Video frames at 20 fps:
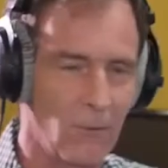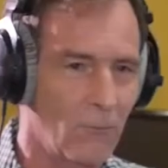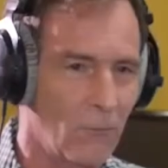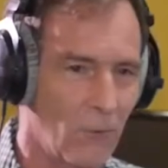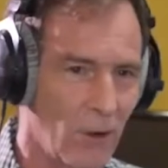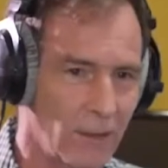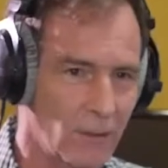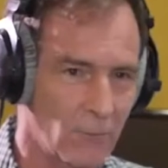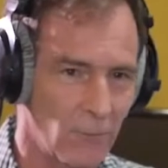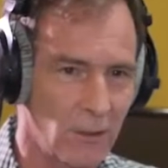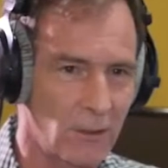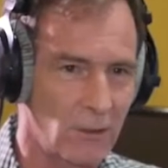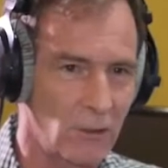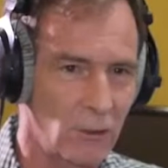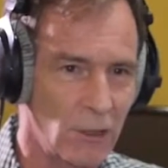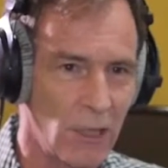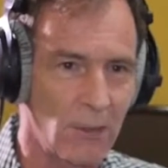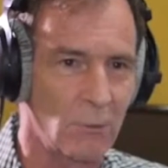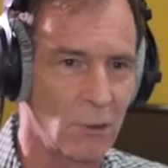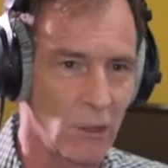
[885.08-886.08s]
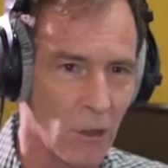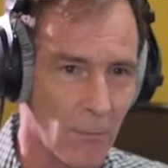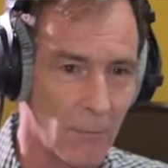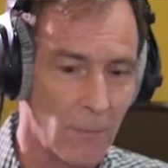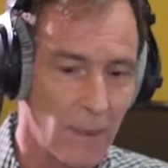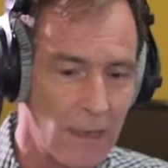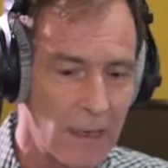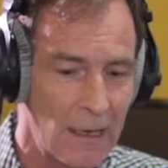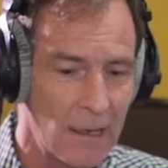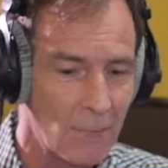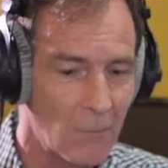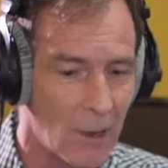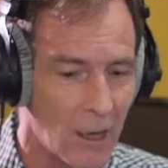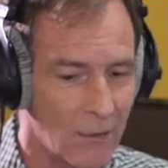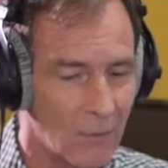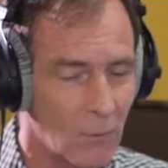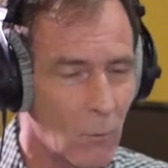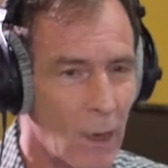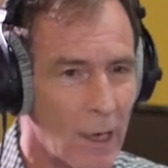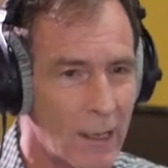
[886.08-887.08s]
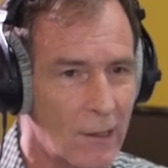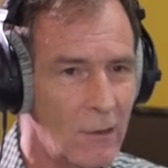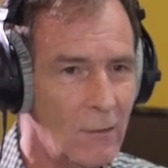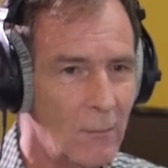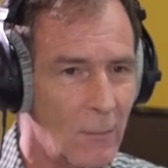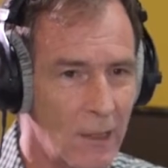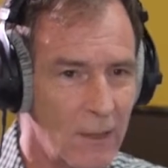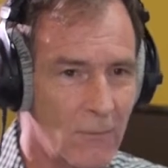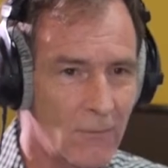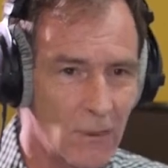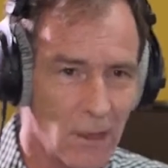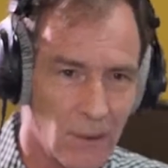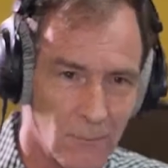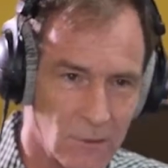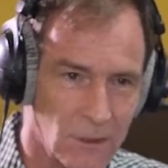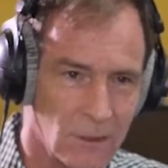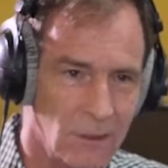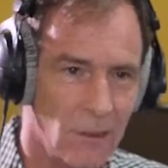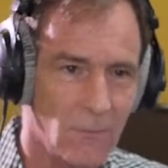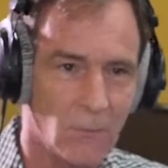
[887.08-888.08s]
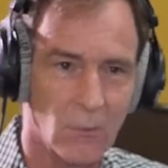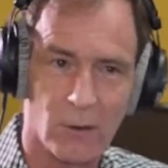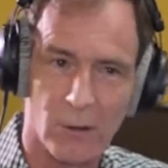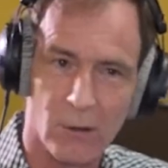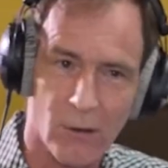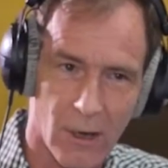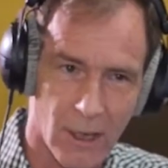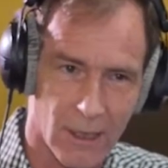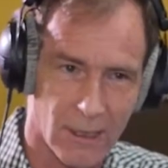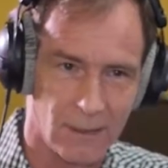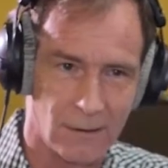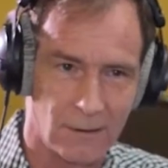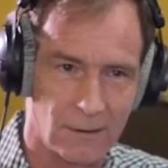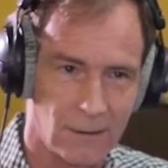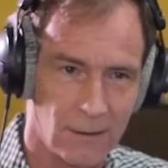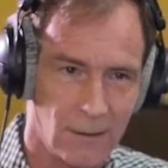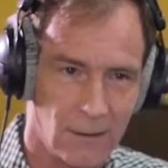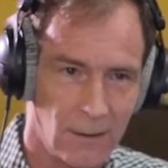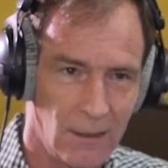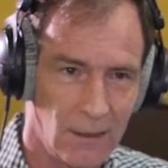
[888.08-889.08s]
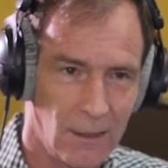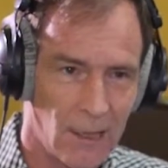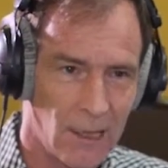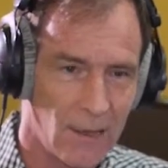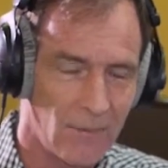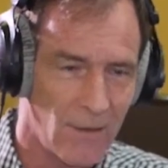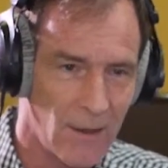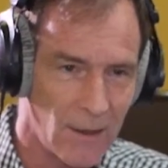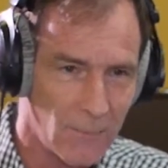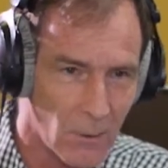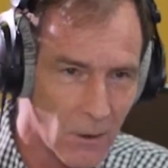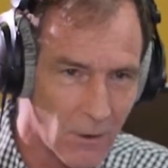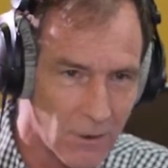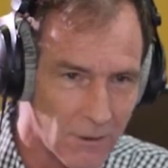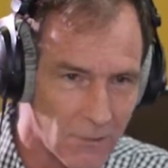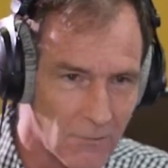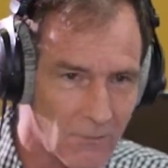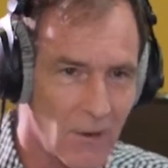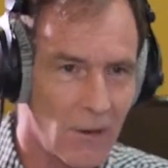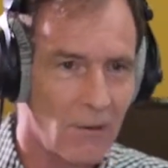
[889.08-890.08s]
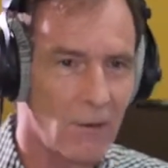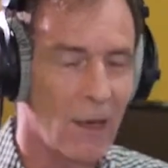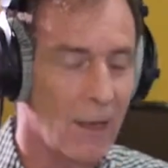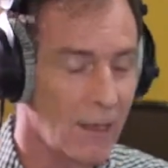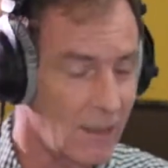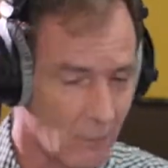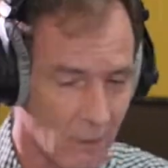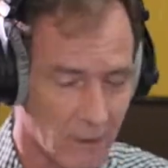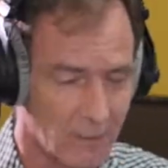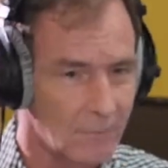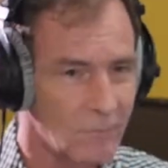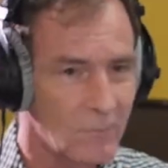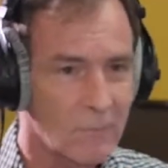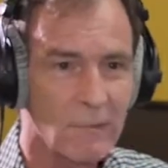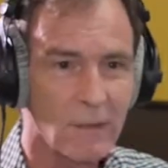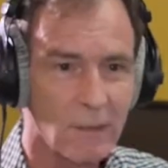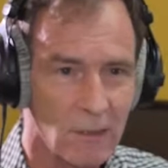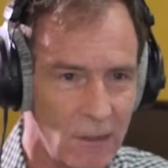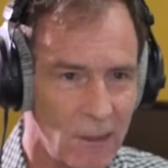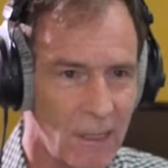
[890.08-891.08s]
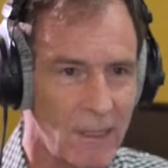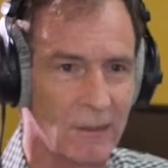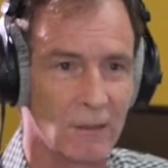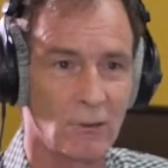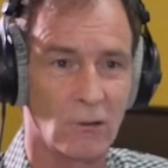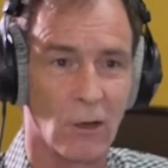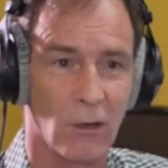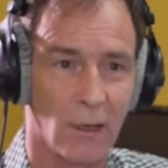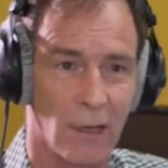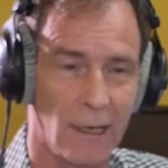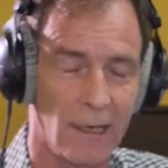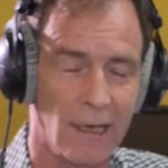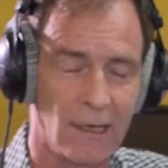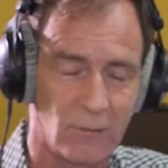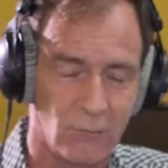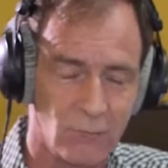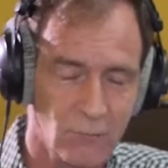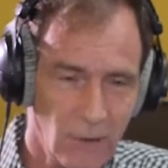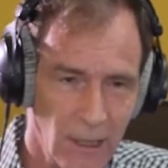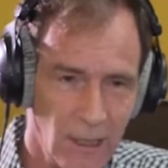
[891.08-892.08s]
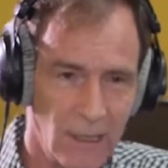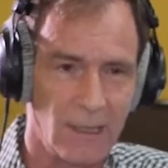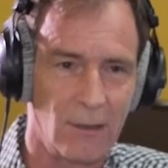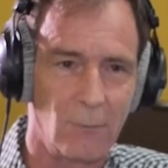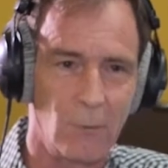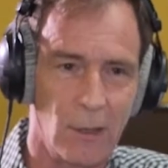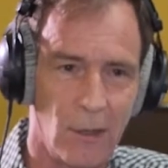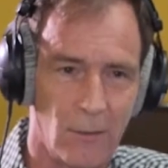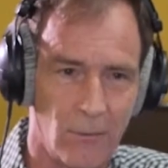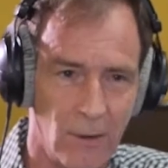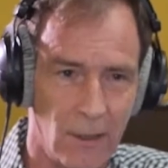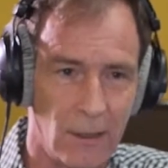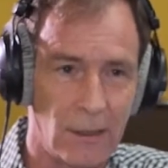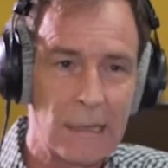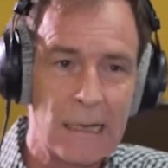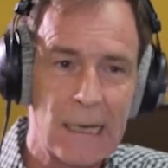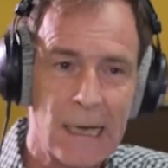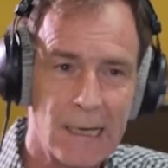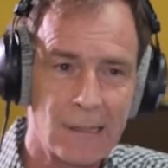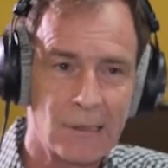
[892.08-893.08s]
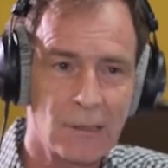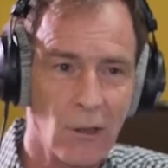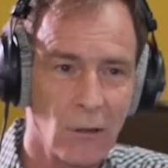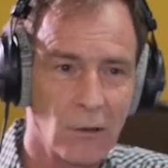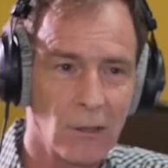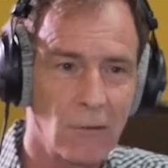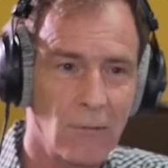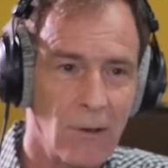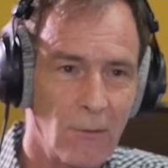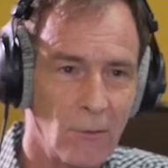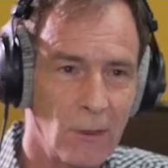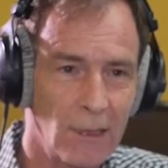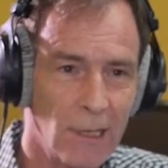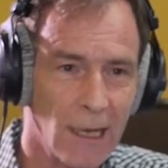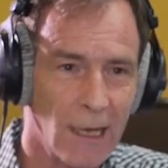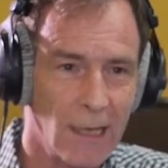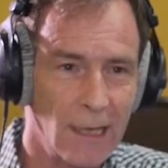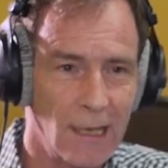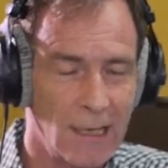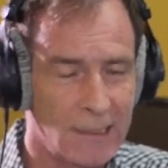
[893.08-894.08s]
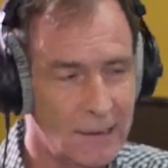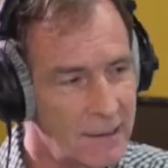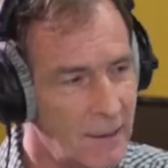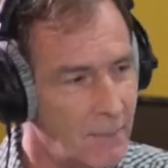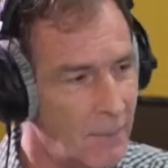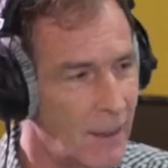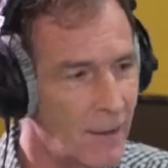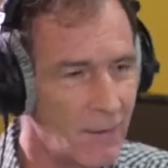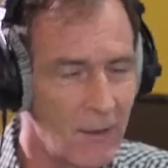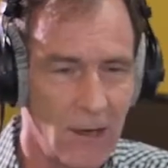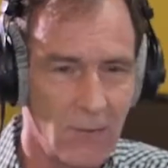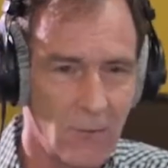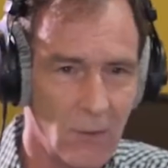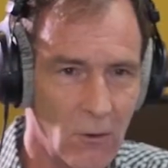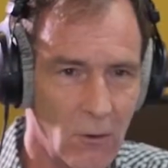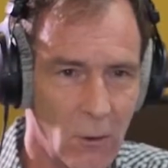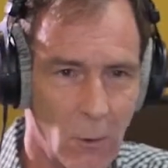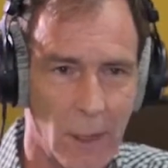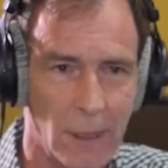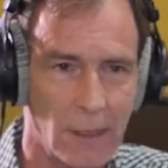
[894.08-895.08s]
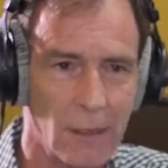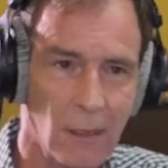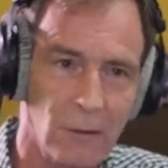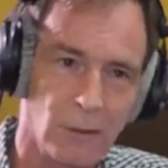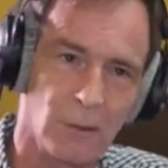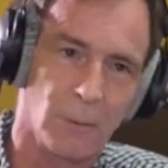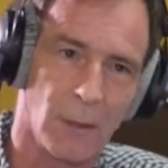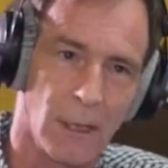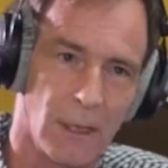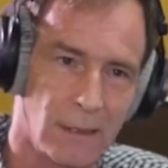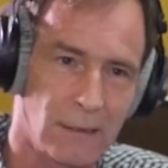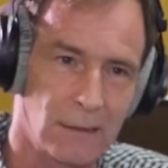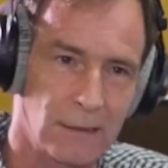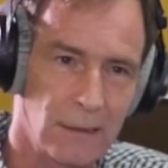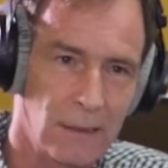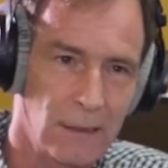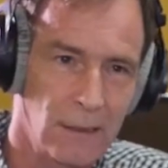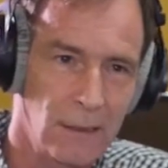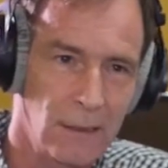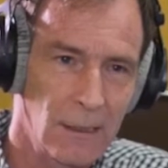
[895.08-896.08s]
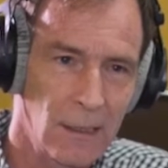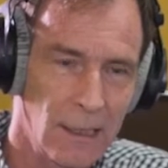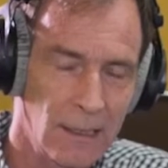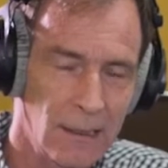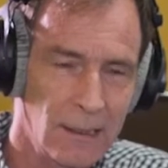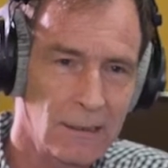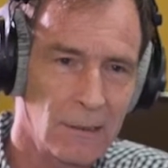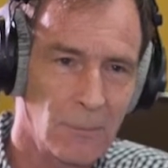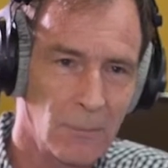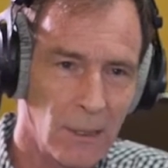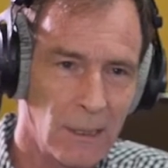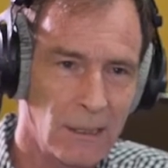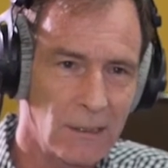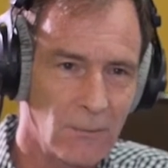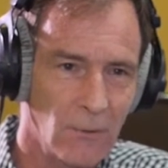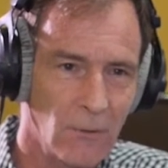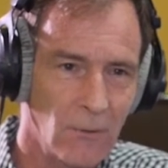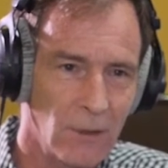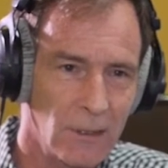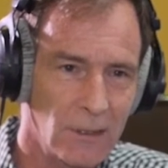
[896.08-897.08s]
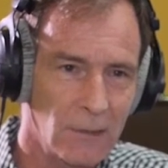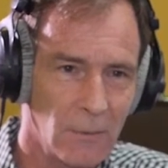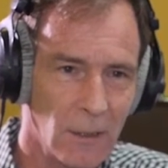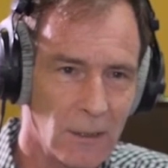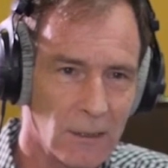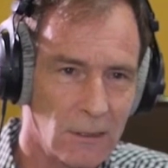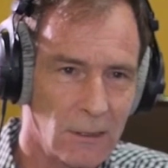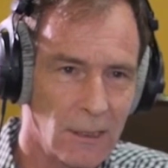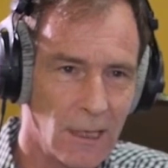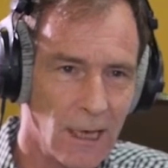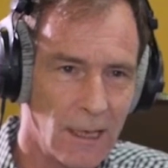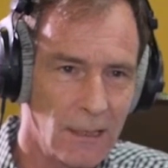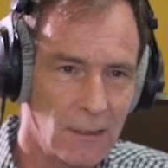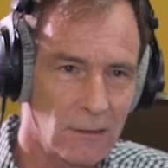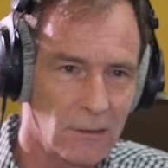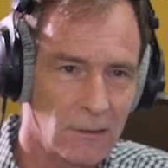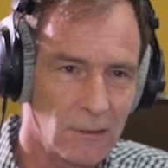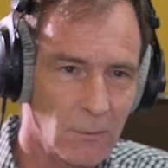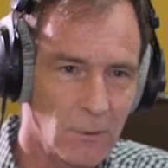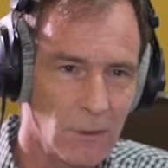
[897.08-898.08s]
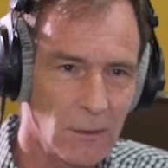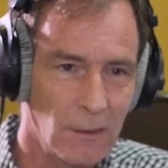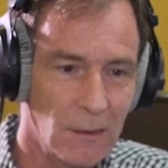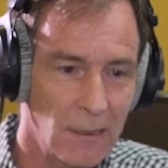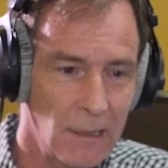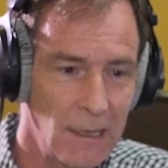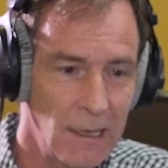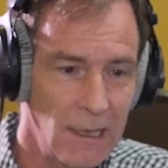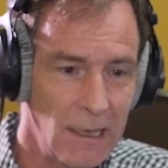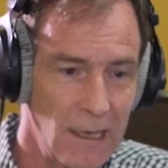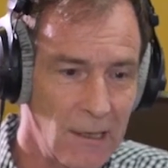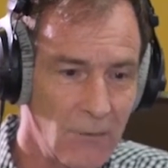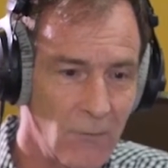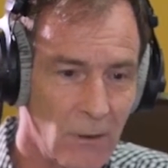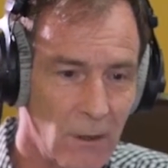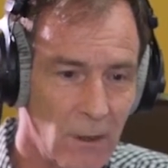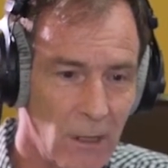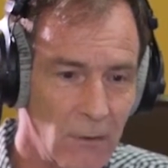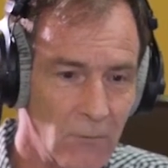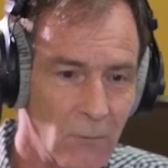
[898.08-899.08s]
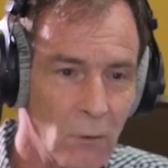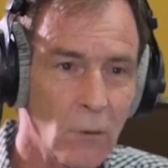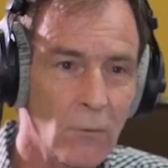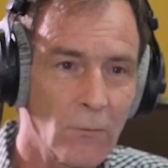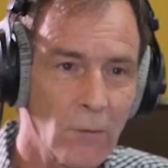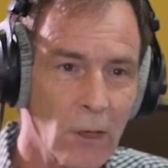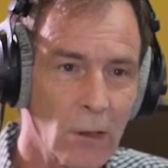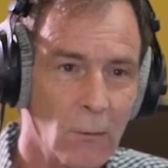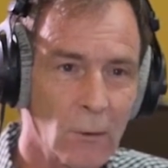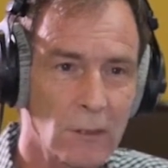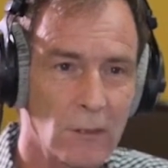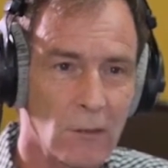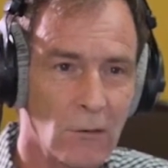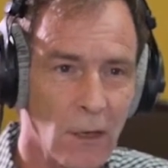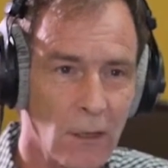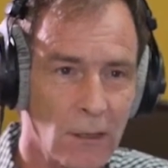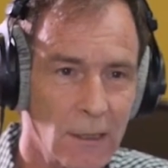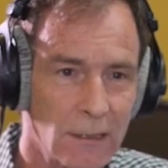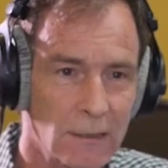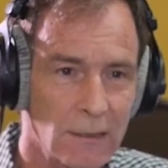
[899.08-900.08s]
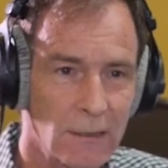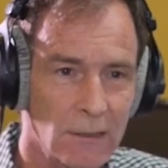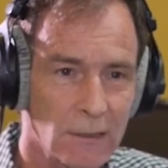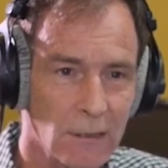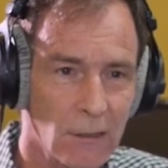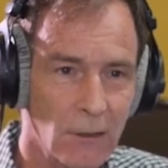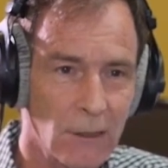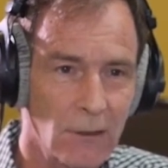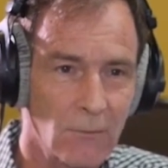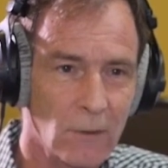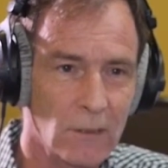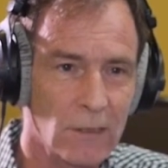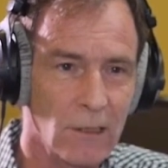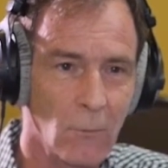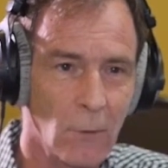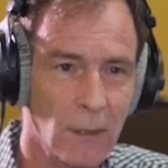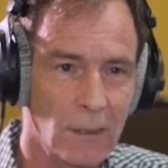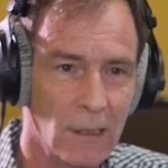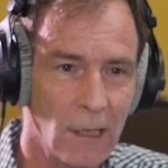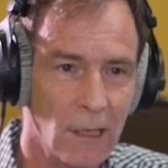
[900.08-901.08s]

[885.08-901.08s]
in Fred's Fish and Chip Shop, but Wagyu beef comes in different grades, and they buy the very... Anyway, you need to try it. It's really worth it. It's not your everyday, let's nip out there for a quick lunch place. It is a place for very special occasions, but if your viewers or our listeners are looking for somewhere